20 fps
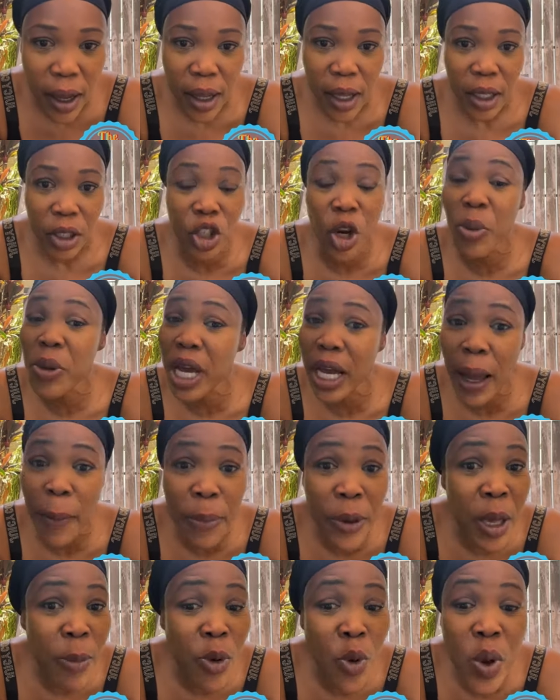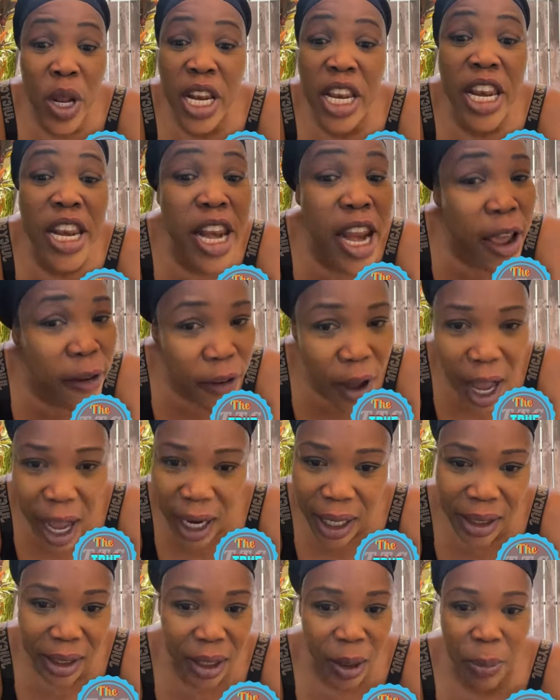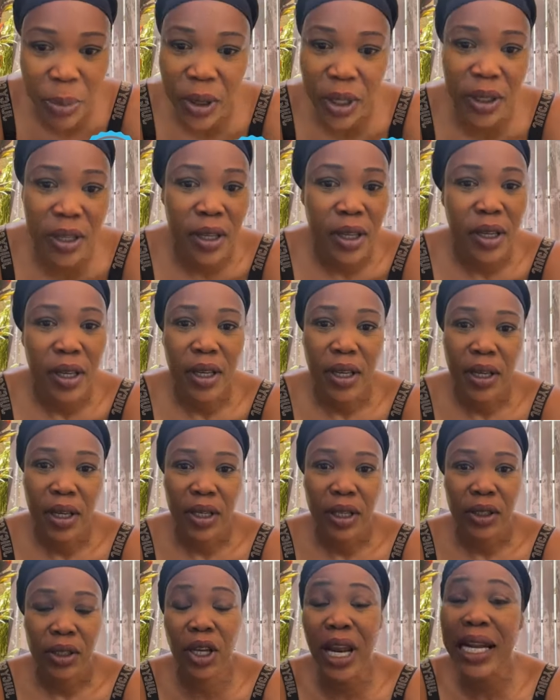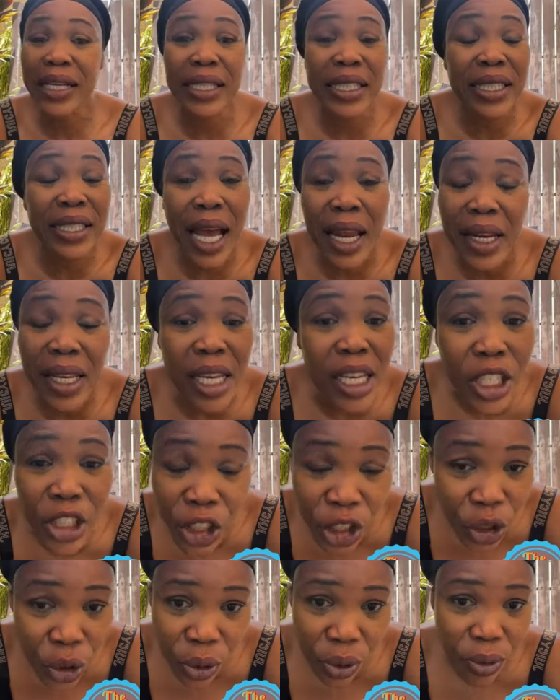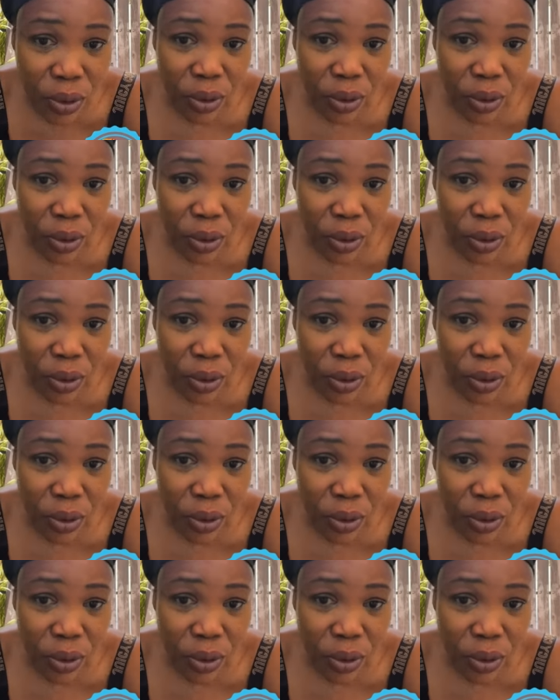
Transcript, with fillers: Jamaica people will never accept it. So that is not the issue.